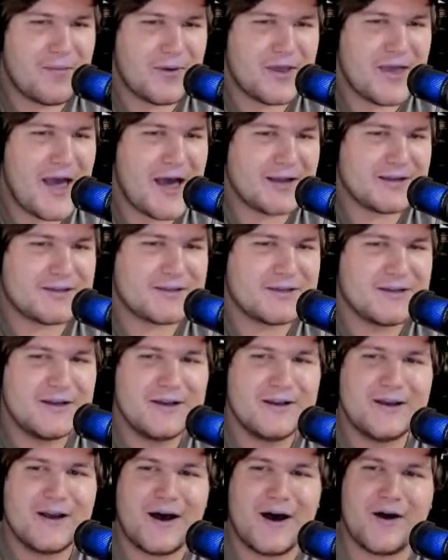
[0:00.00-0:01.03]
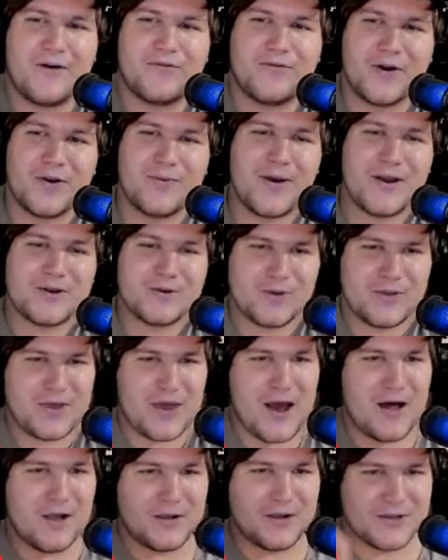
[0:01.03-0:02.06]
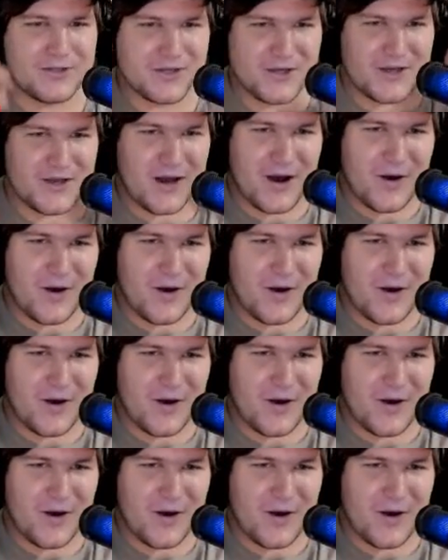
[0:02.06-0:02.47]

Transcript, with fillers: But yes, uh, fundamental theology,